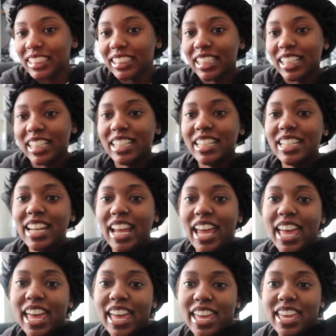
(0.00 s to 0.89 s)

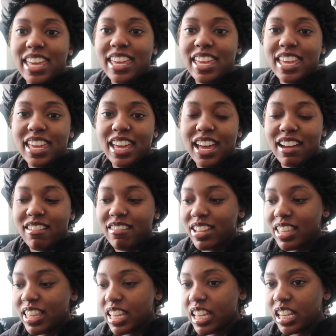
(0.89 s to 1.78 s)
today i
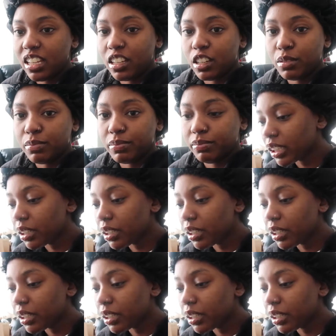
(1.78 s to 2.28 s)
really am